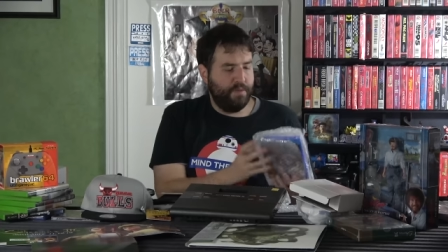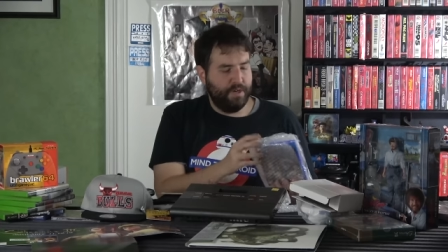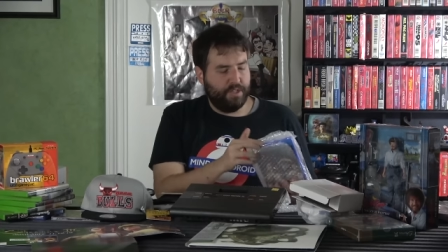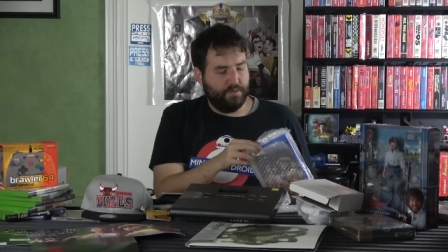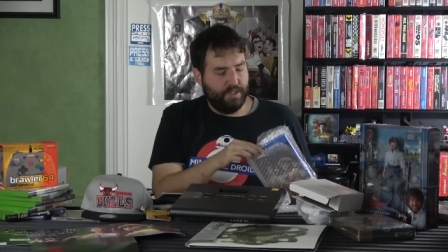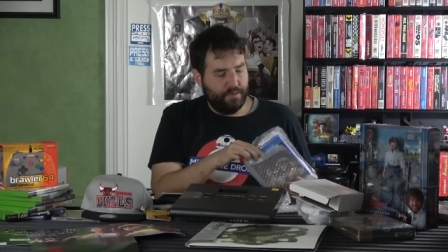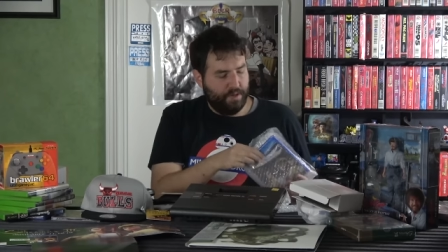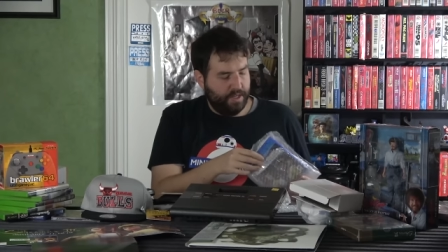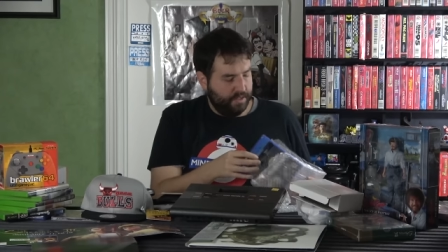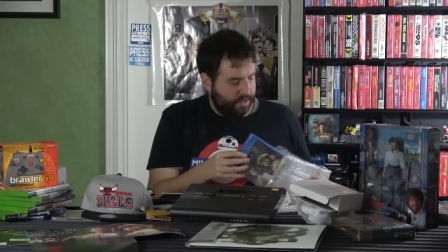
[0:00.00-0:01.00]
much the reason
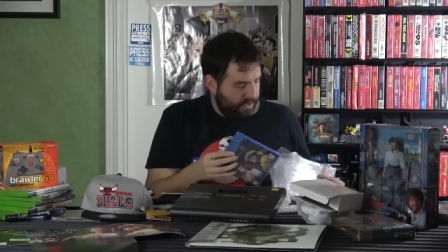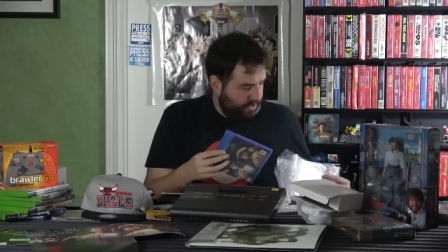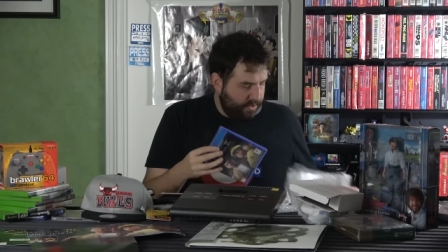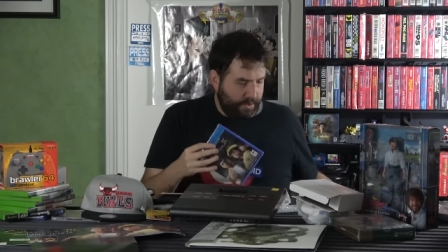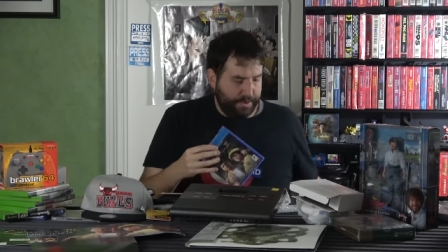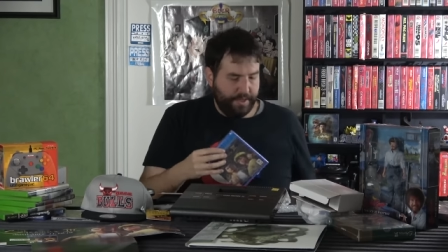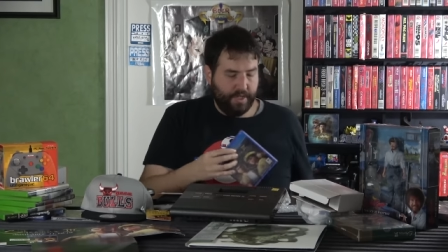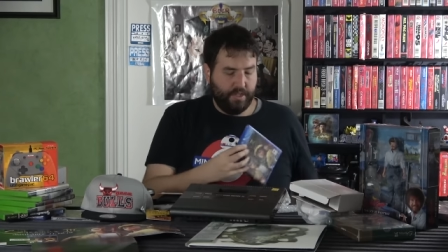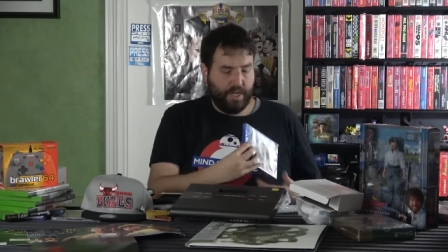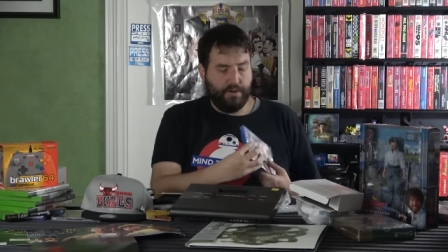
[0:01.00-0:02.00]
we had discussed this whole thing
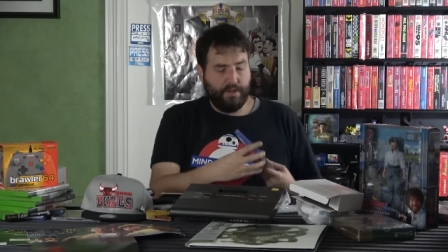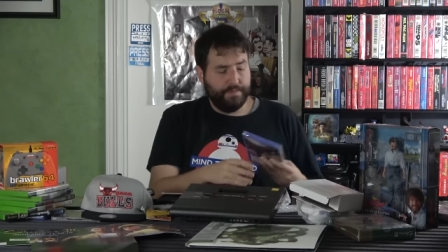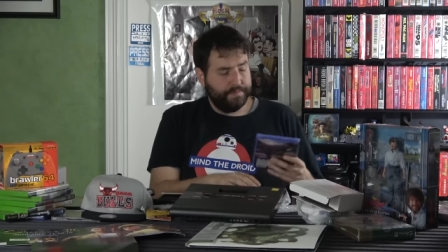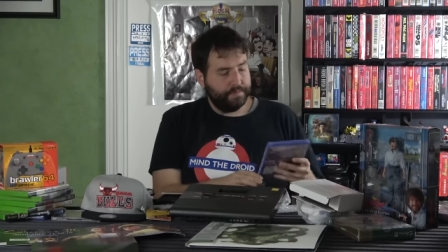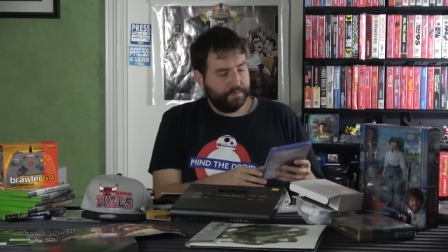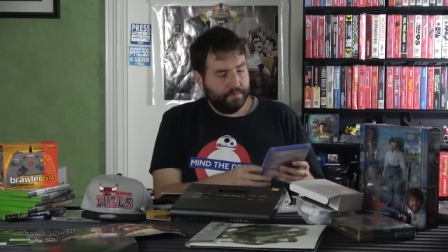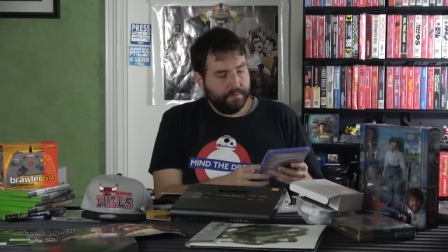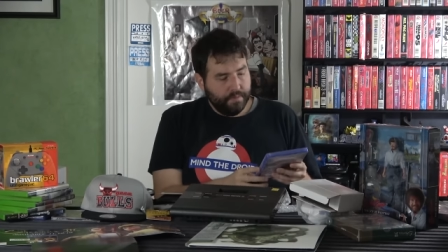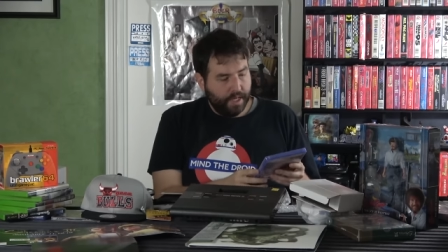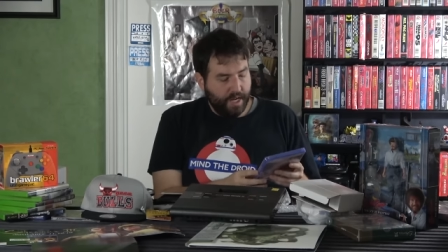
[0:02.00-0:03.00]
in general.
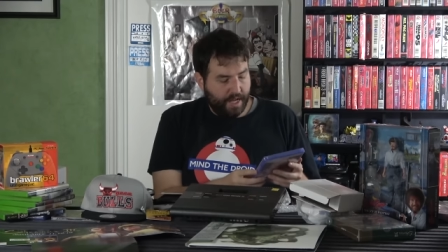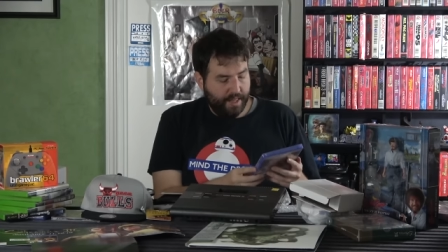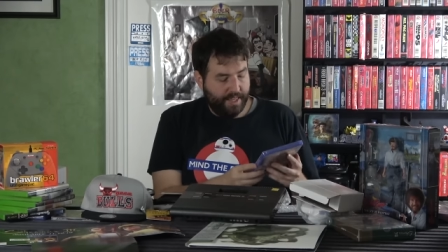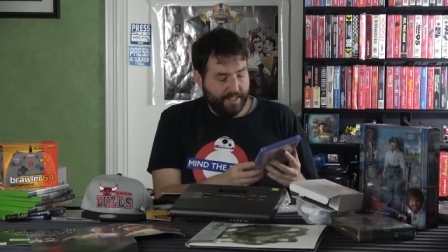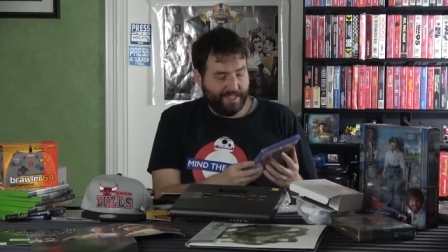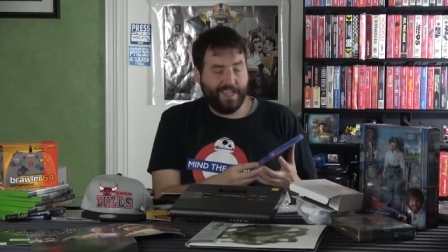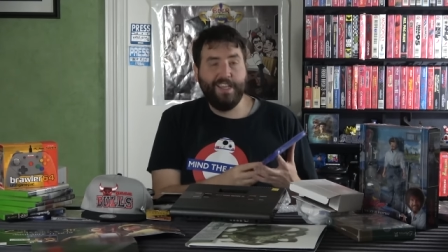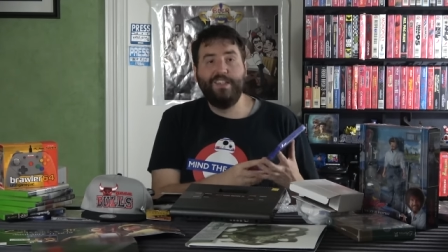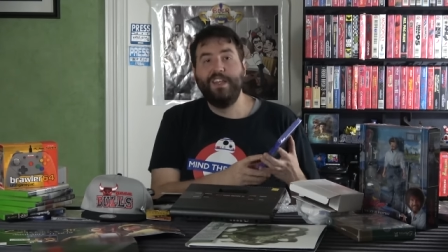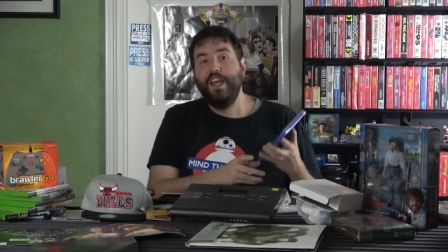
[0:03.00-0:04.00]
Uh, this
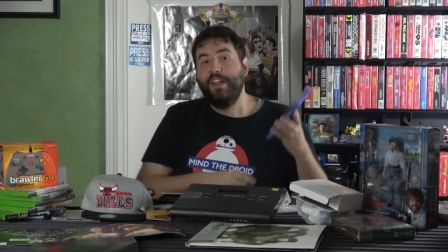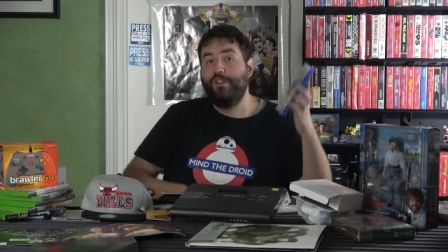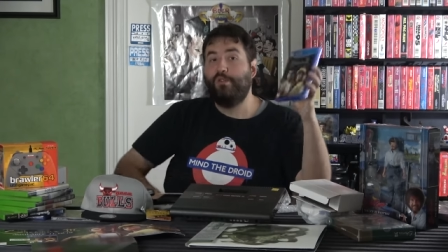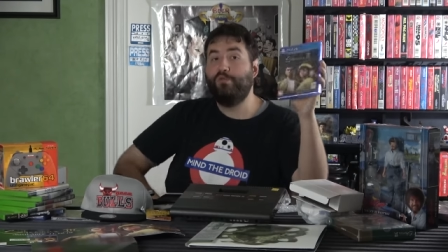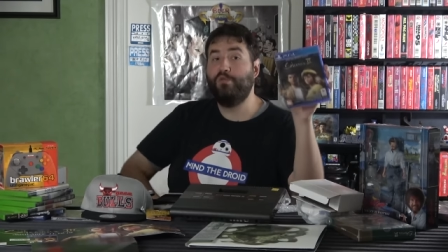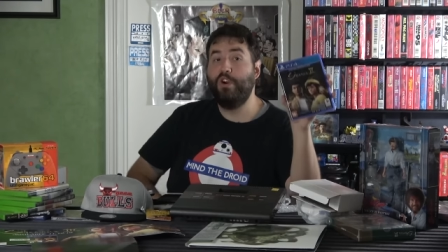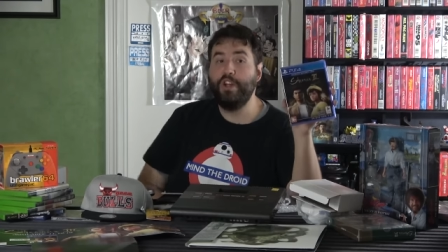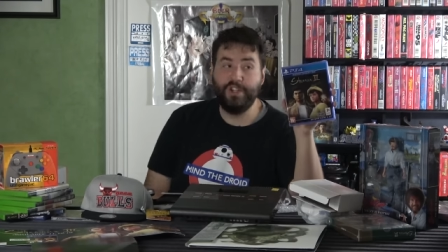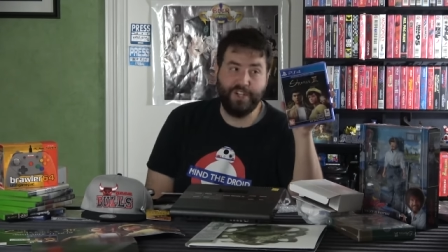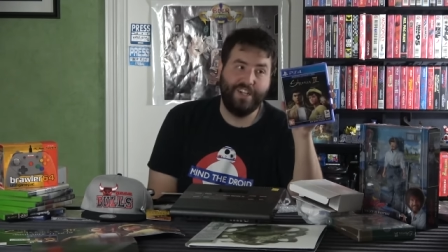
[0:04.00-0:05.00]
is the
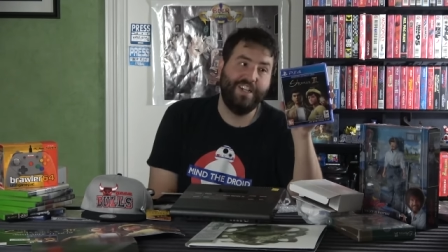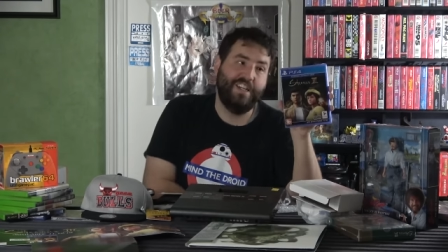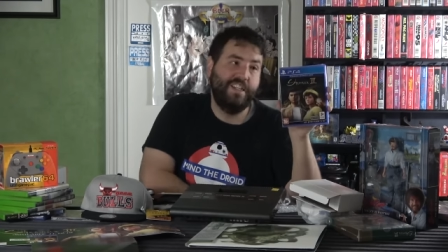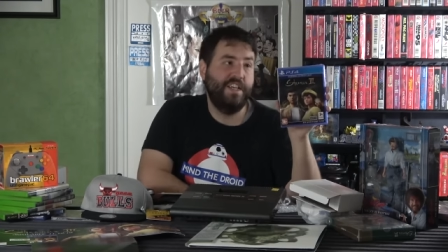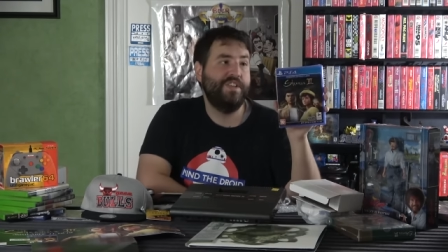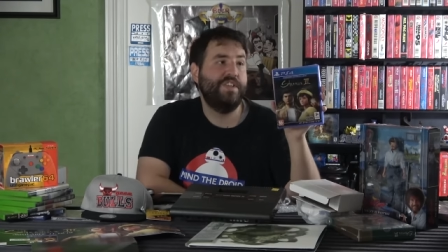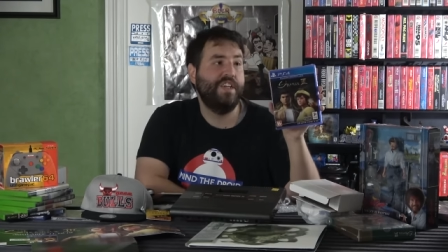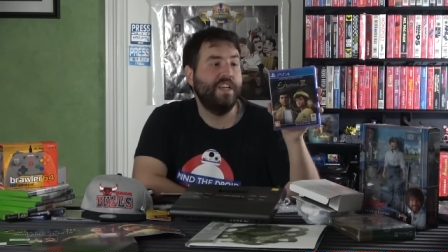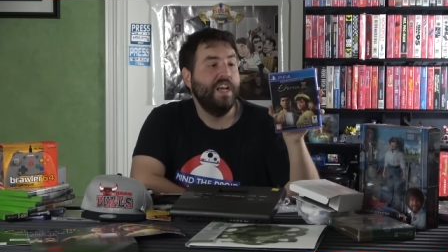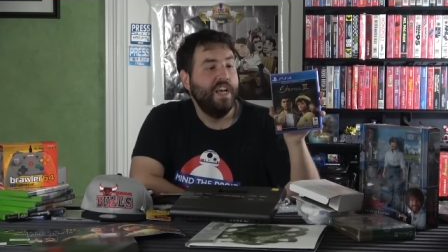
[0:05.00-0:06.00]
Russian
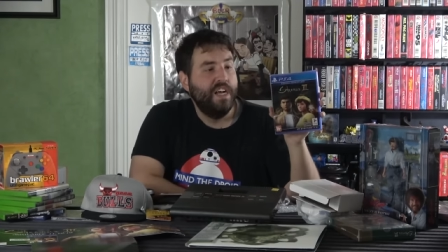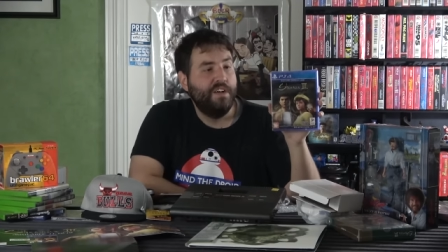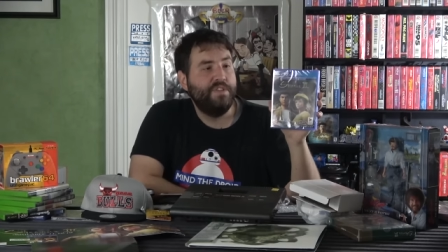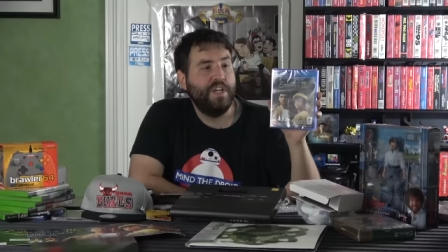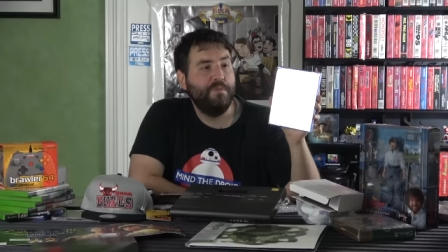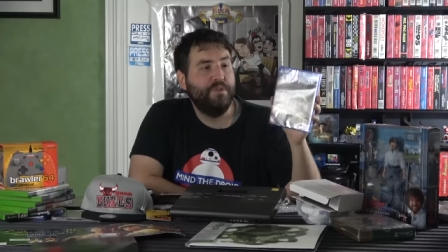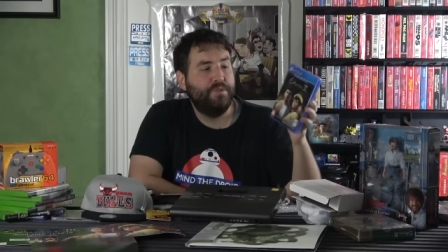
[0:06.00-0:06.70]
edition of Shenmue